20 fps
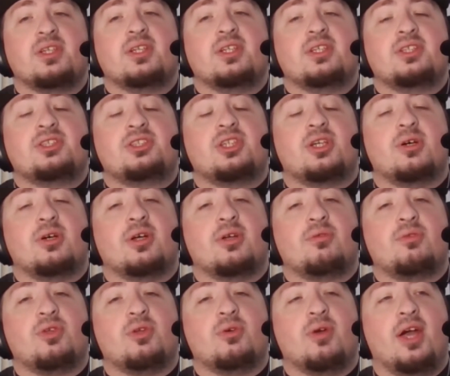So if
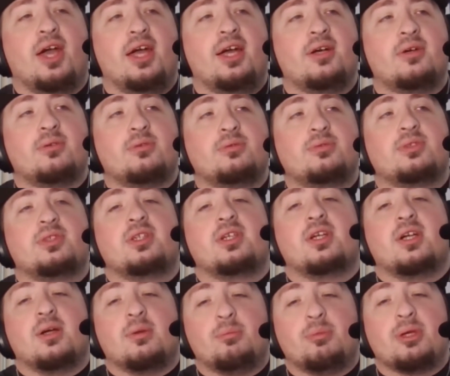you have
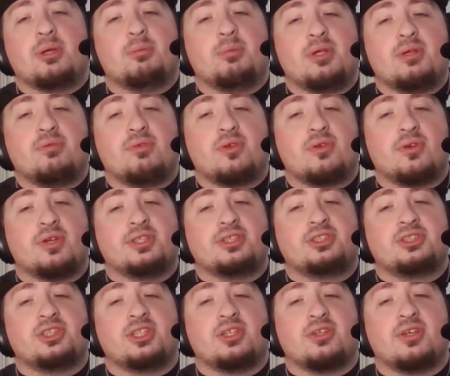big beefy creatures
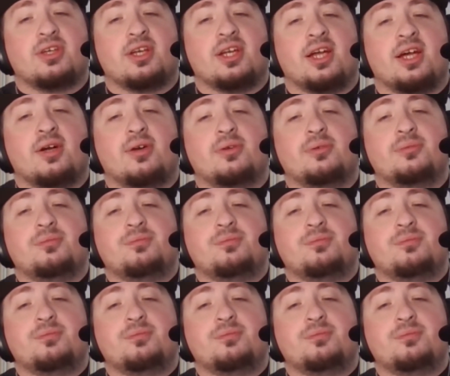that you get out,